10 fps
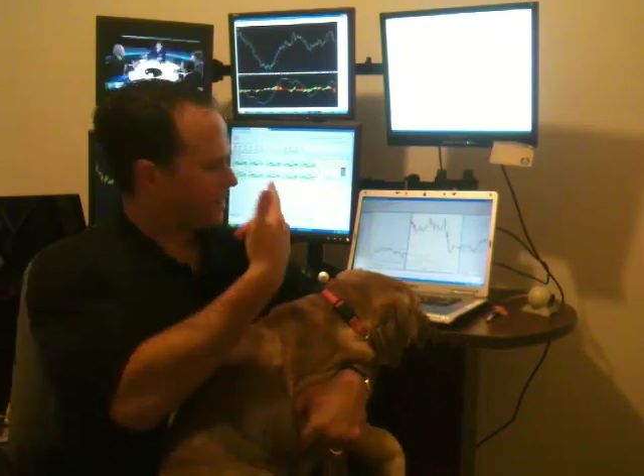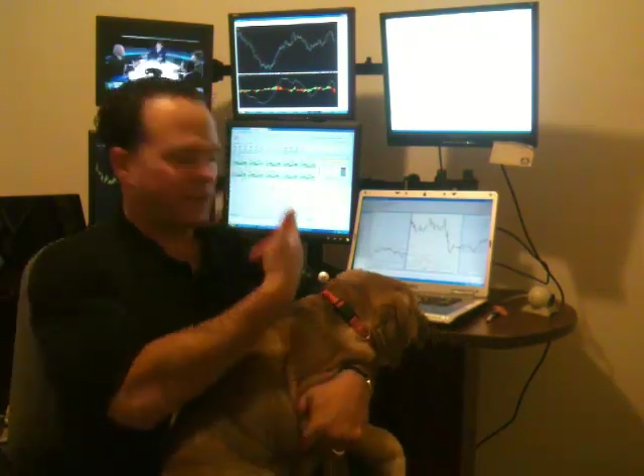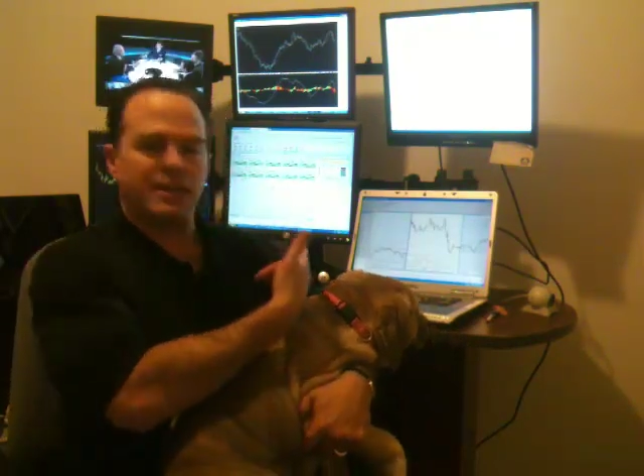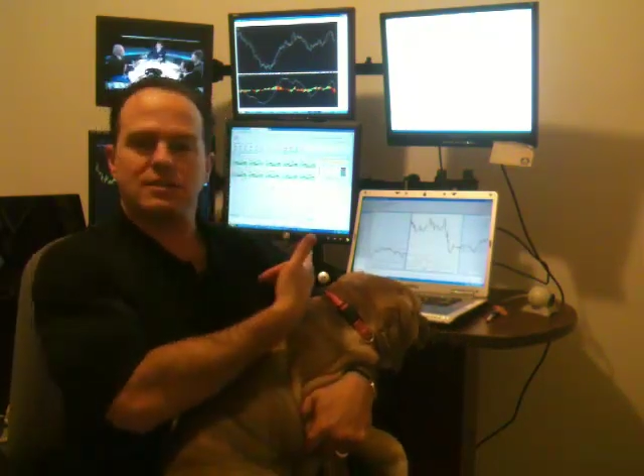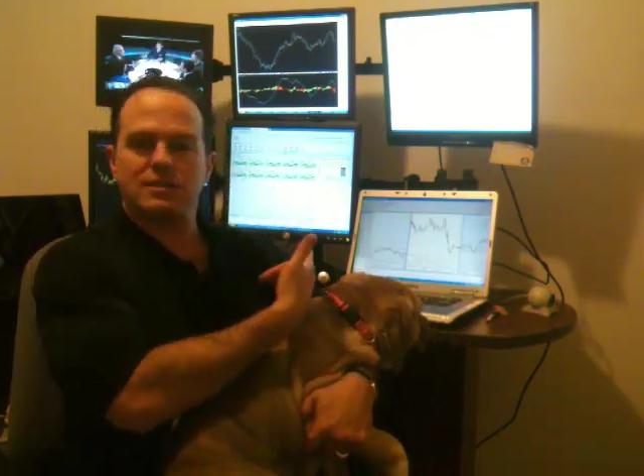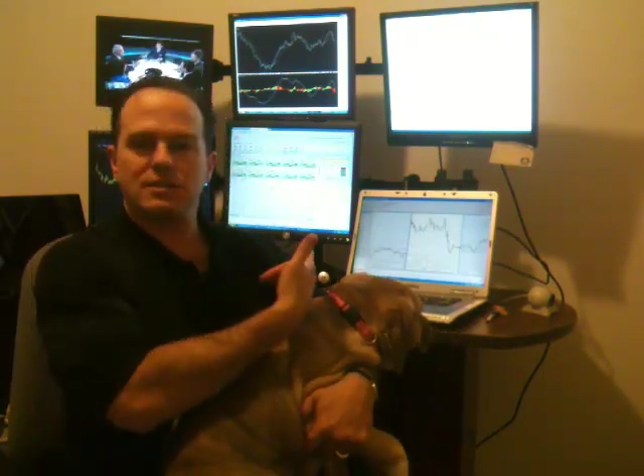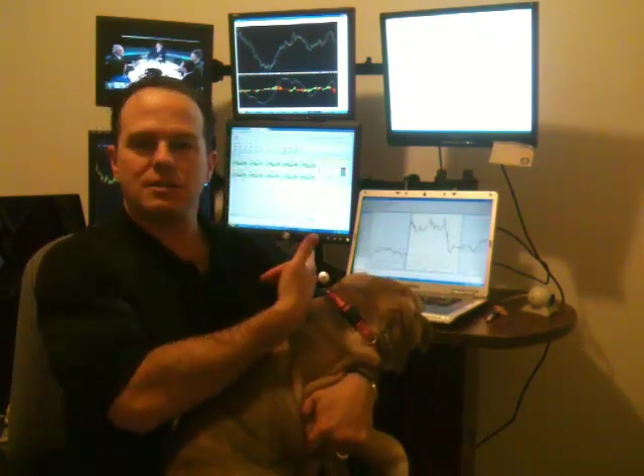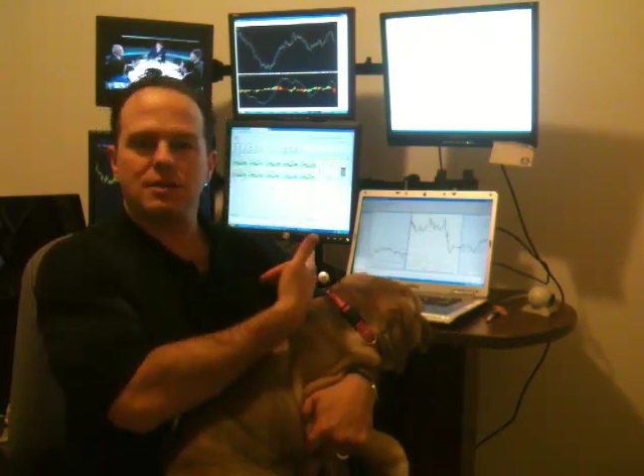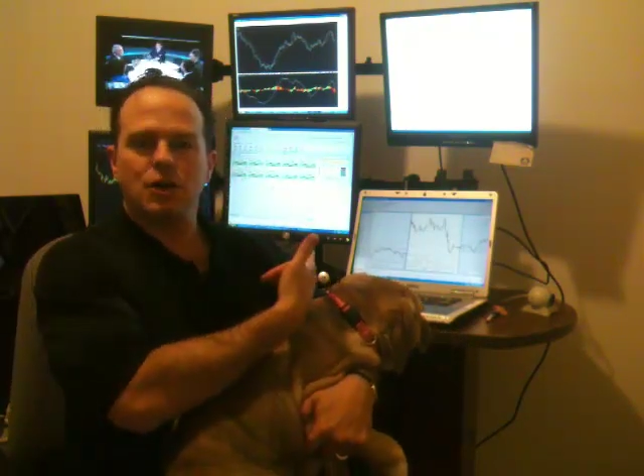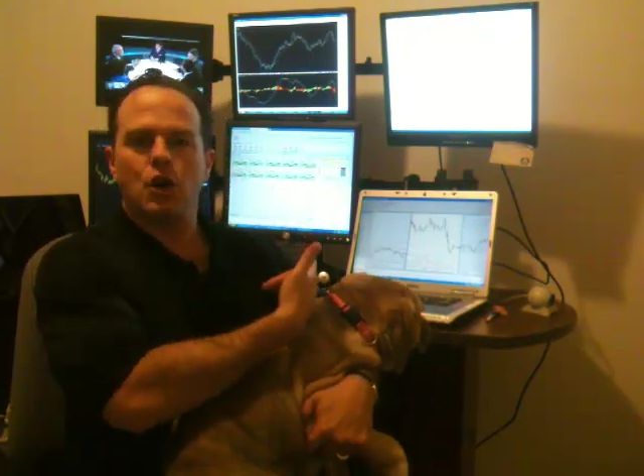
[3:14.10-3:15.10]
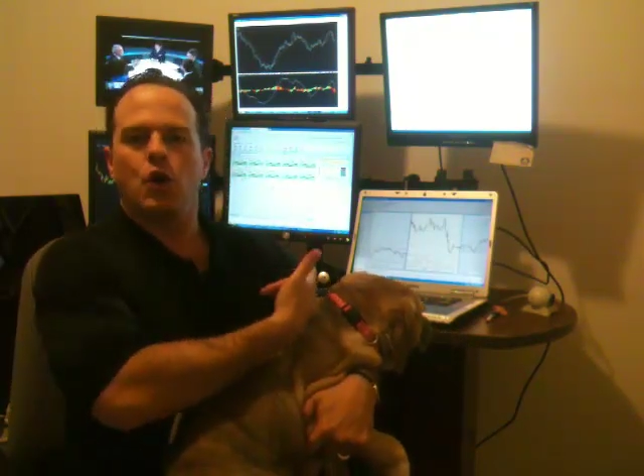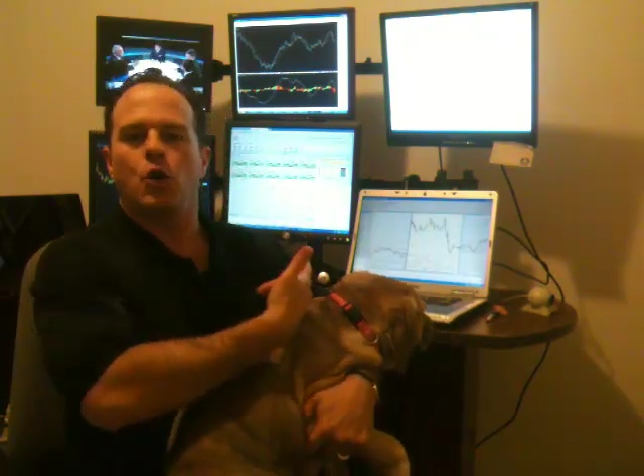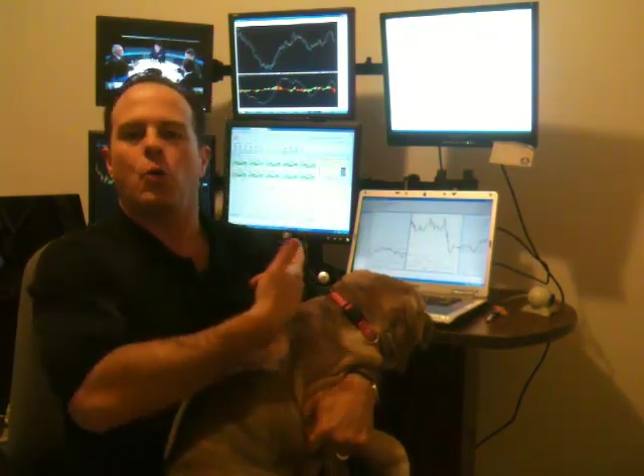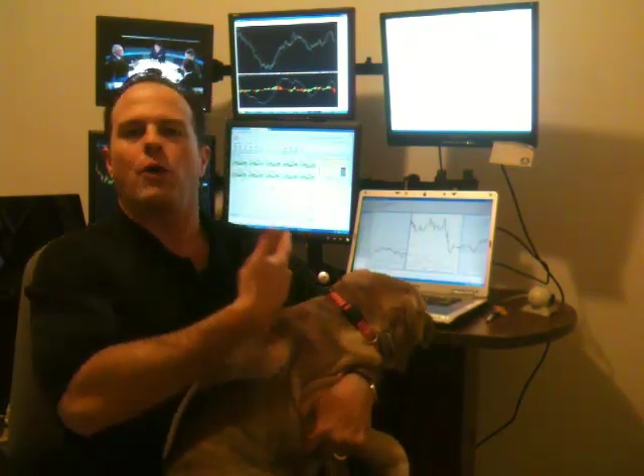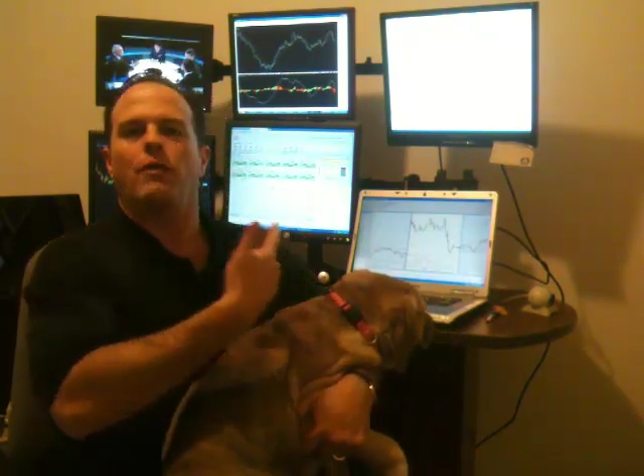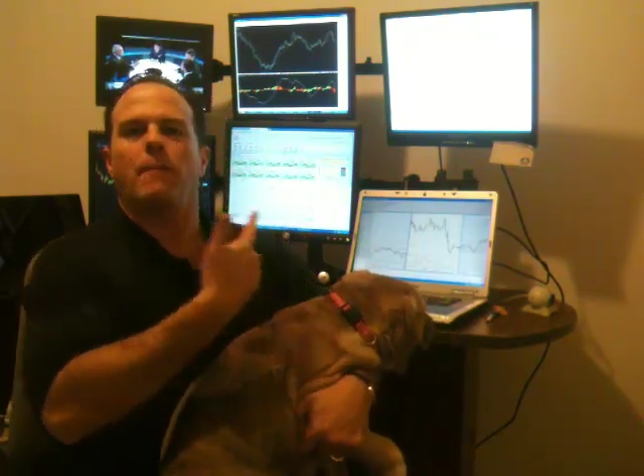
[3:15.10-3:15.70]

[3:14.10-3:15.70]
this when the